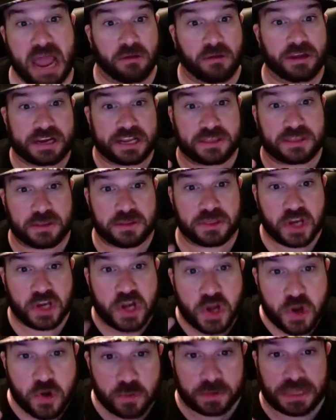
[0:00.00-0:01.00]
I'll get the
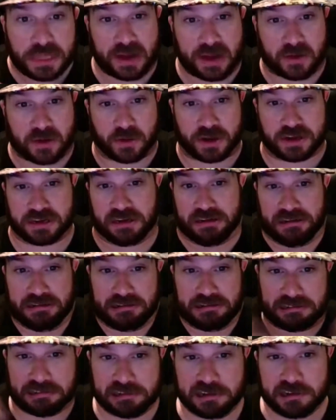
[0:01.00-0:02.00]
new black one.
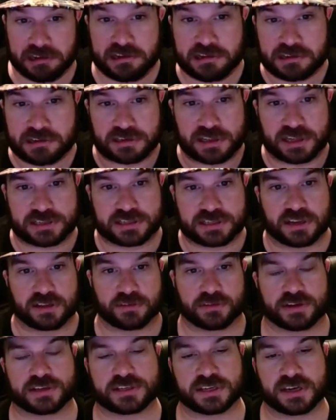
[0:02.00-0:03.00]
Yeah. So that's another
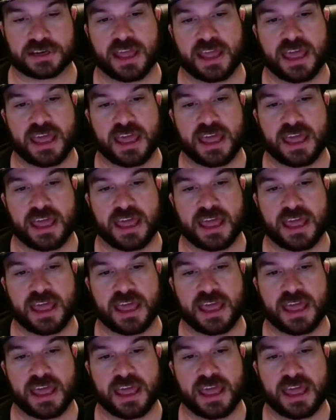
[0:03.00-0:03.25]
reason.